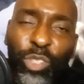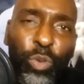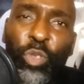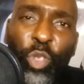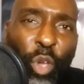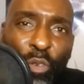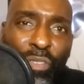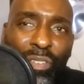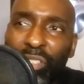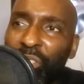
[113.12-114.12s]
too
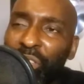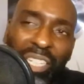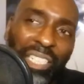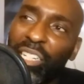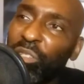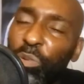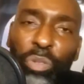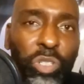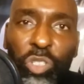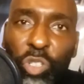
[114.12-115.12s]
nervous, they're
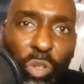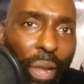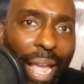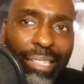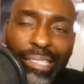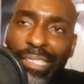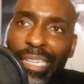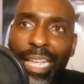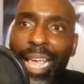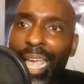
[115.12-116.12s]
too
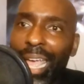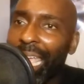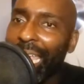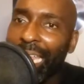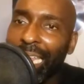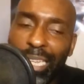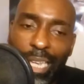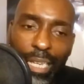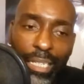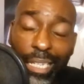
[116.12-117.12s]
stressed,
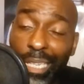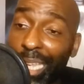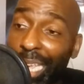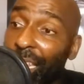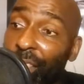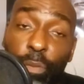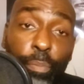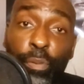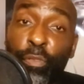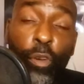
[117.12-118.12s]
and they can't
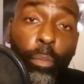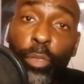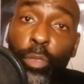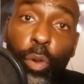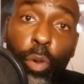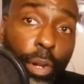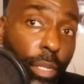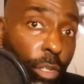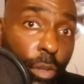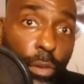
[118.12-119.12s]
even perform on the
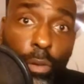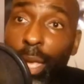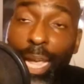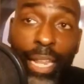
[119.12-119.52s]
court, you know.